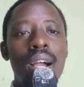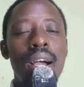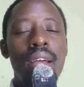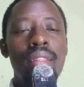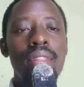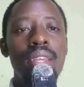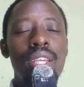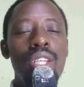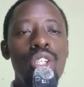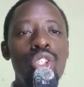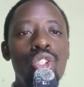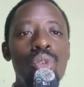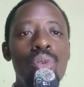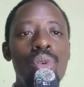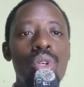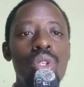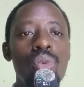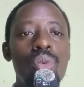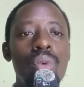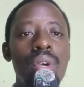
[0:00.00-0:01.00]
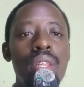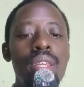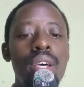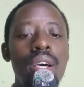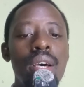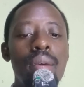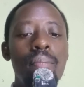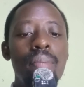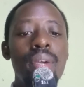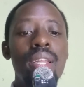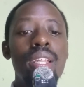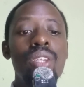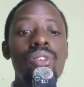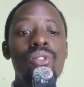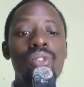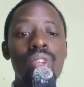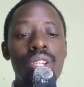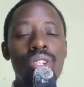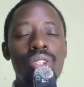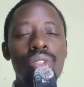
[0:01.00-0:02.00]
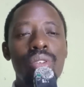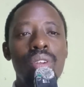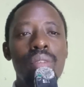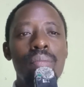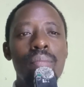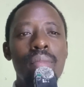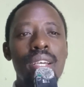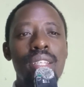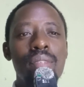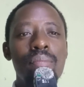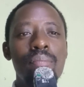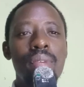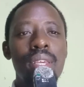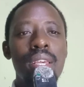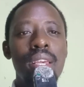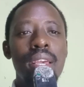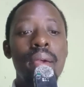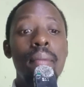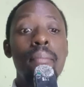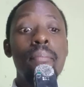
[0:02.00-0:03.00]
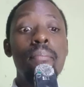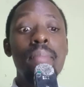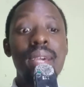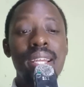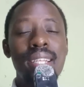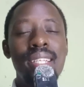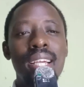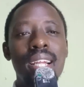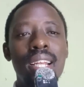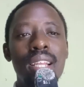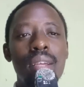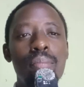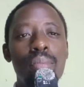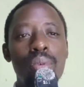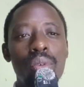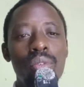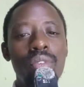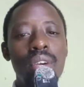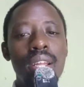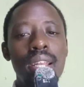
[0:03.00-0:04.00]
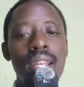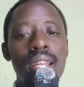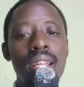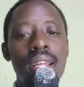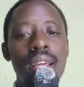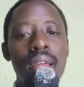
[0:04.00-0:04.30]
And the issue was whether penetration must be medically proven.